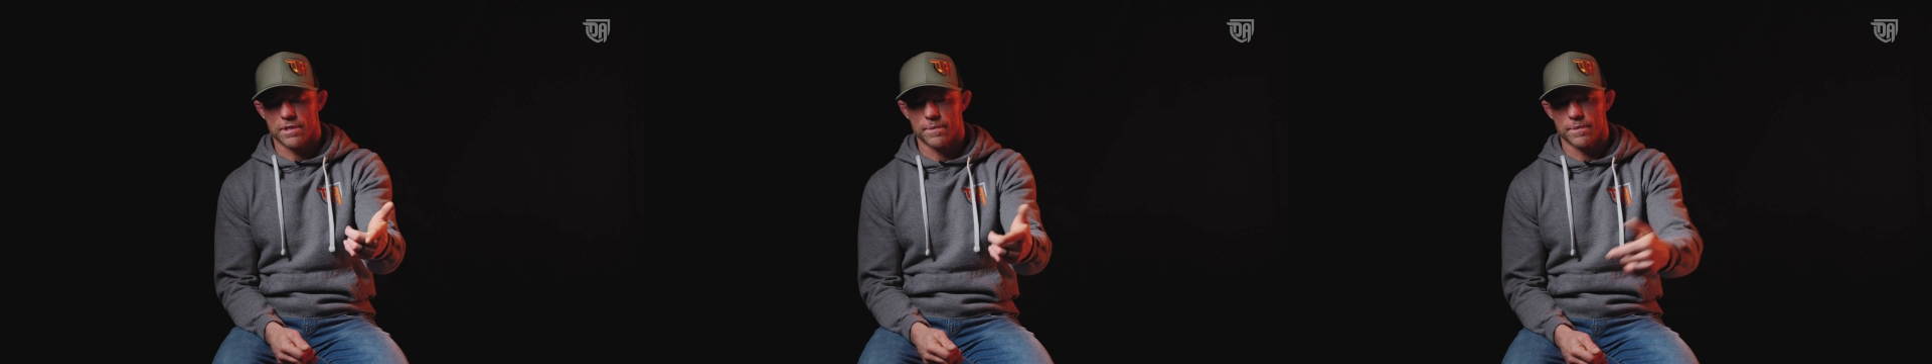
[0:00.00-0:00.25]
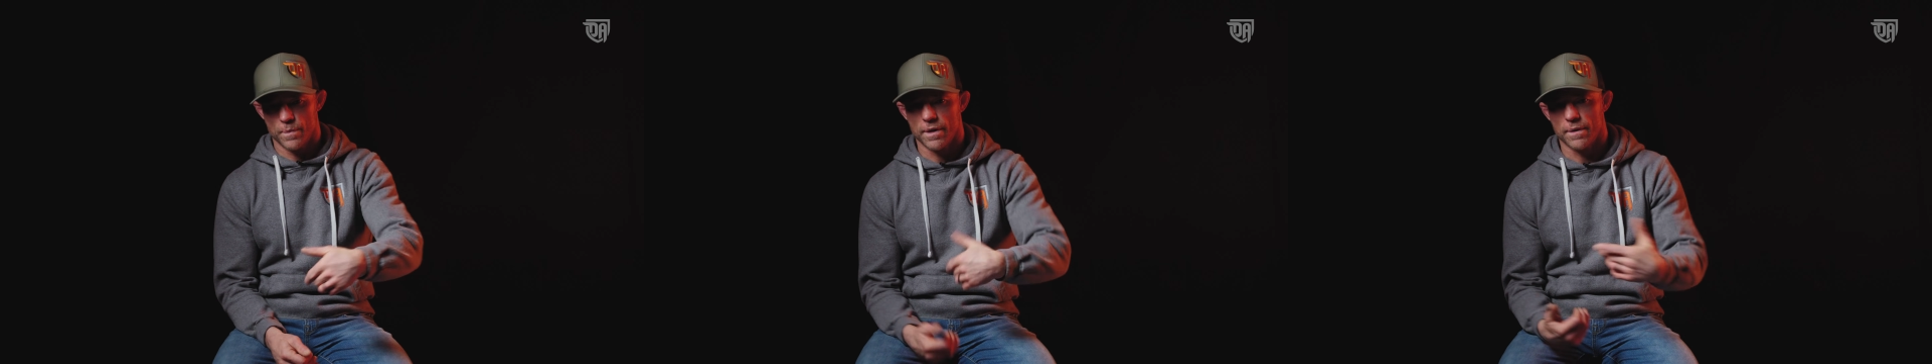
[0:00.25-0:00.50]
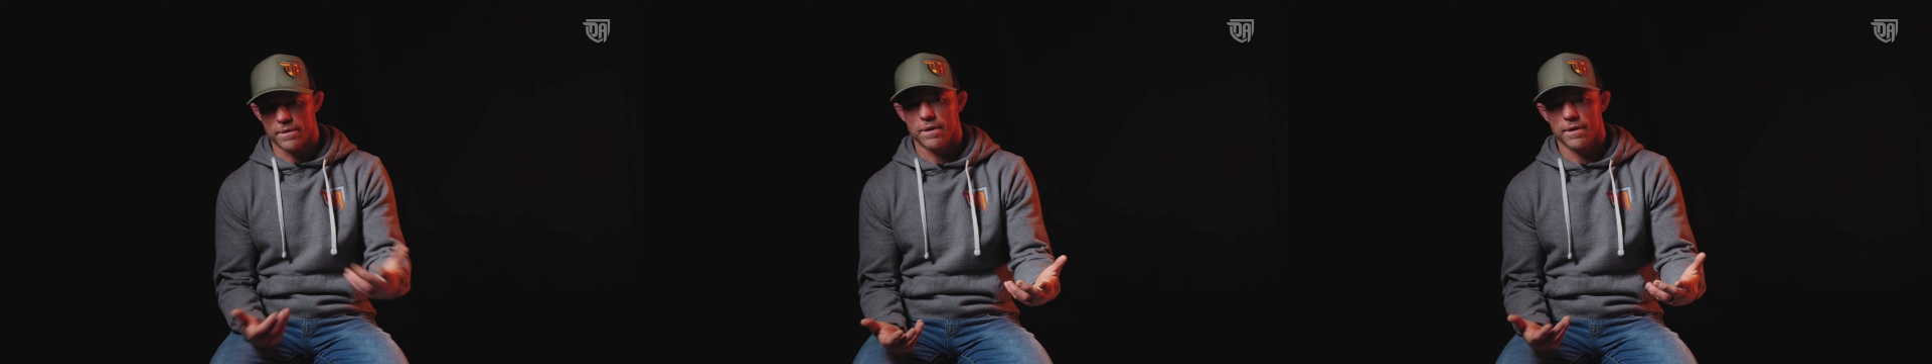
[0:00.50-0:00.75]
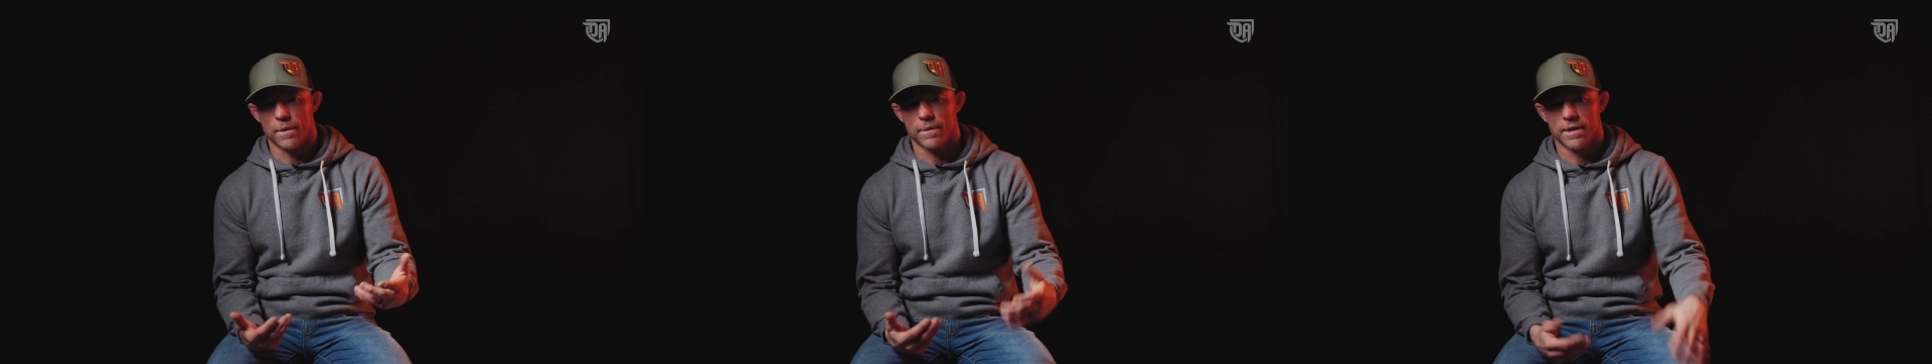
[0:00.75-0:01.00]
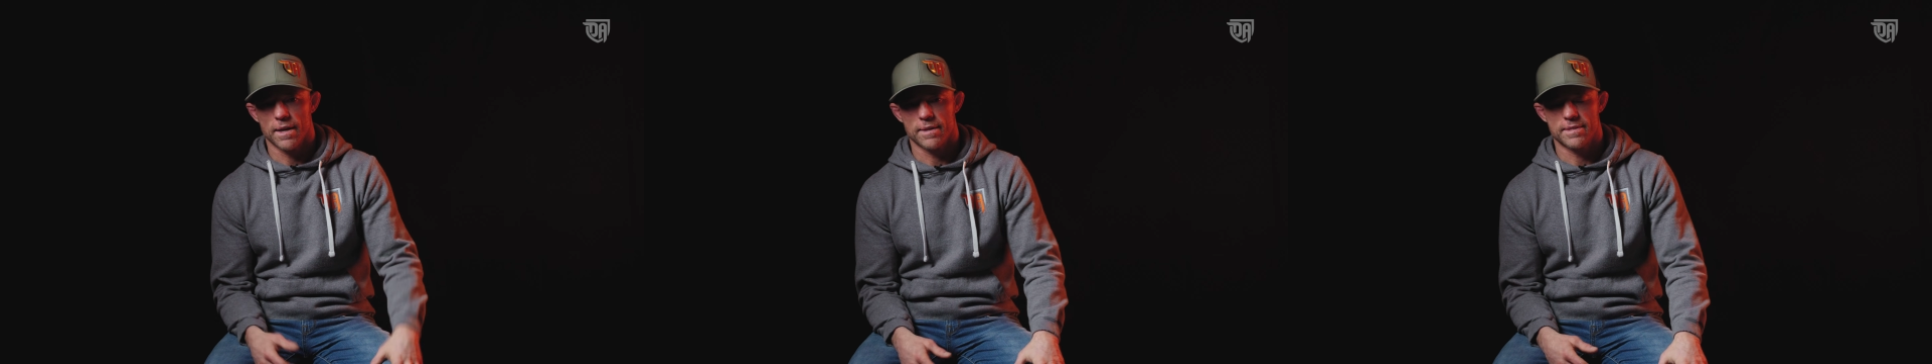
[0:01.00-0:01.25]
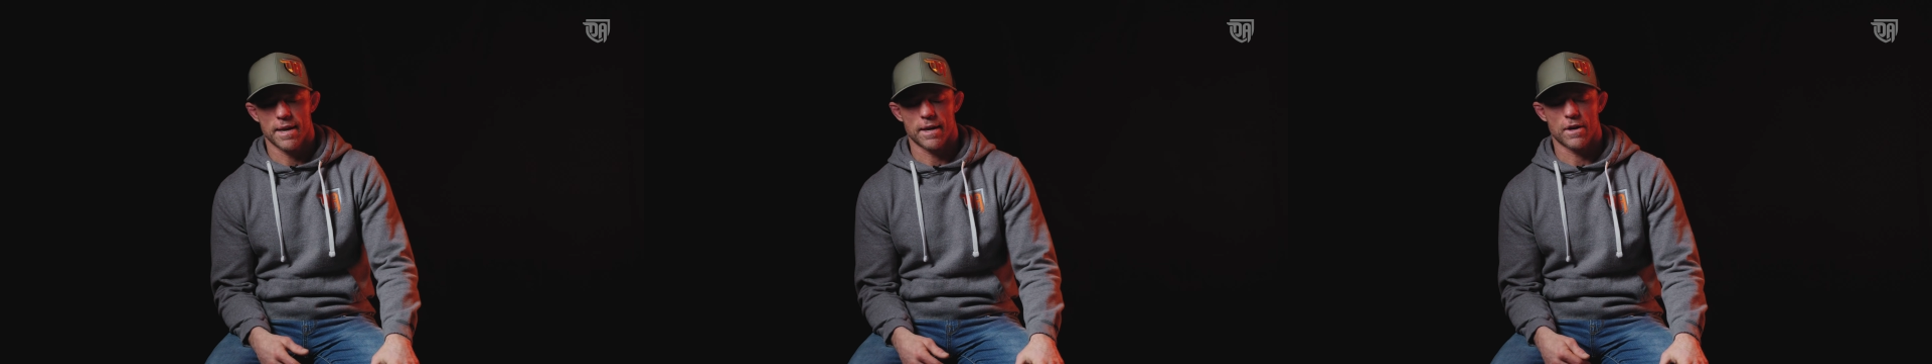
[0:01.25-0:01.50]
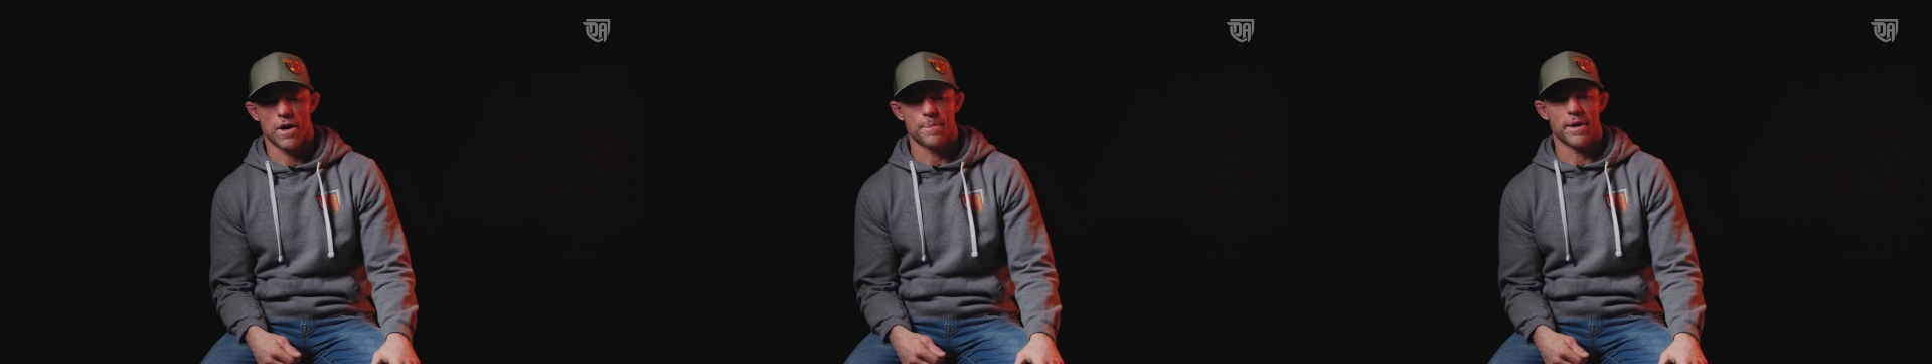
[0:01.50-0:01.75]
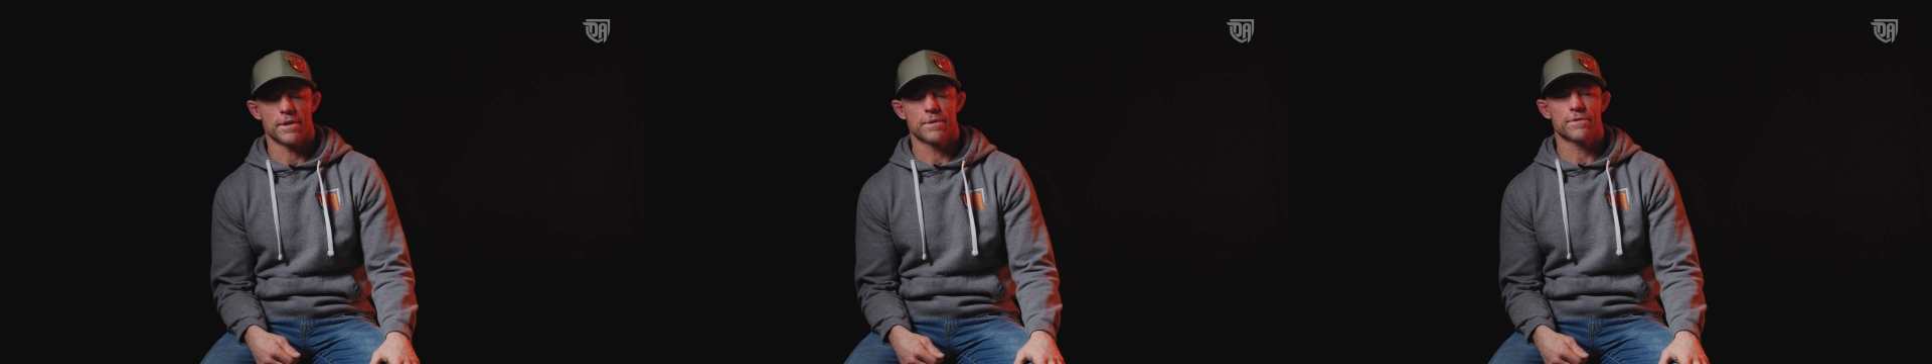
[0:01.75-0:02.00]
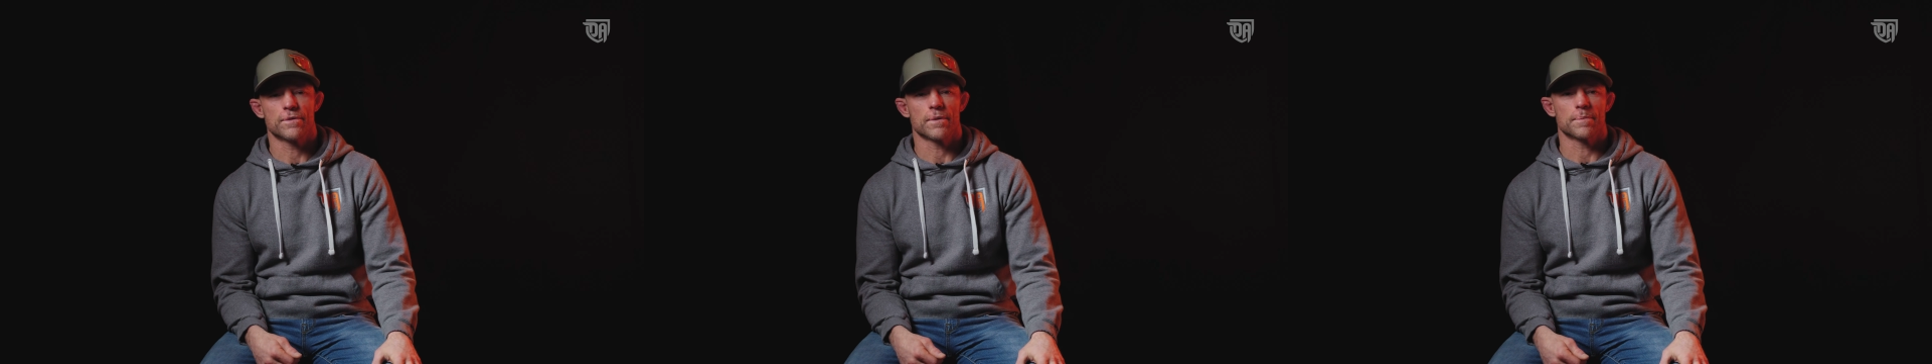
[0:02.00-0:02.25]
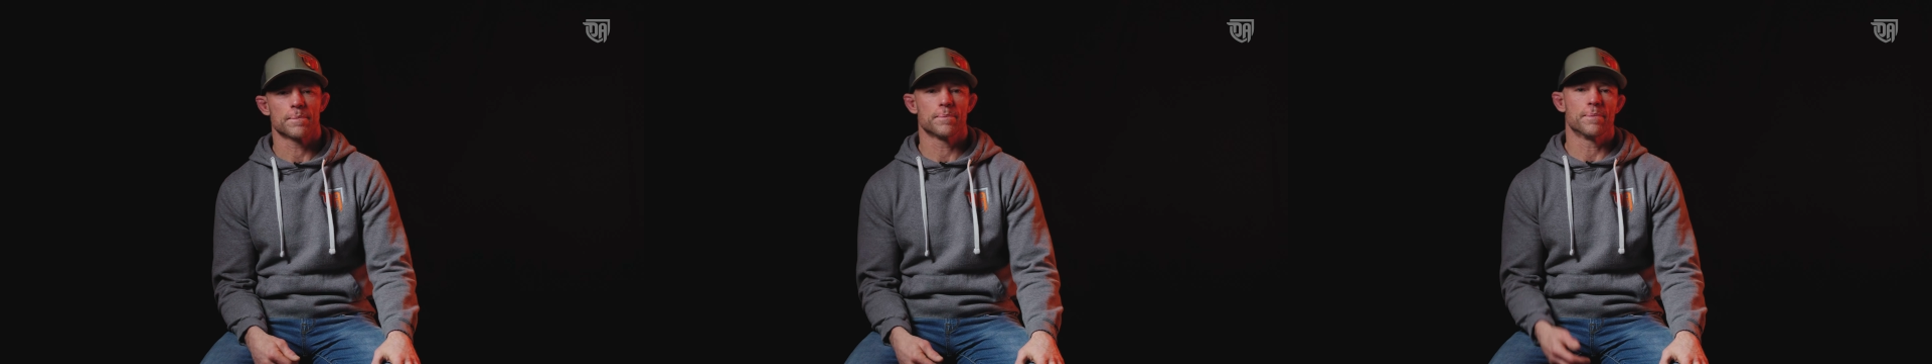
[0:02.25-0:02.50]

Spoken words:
They would wear, a tan combat uniform.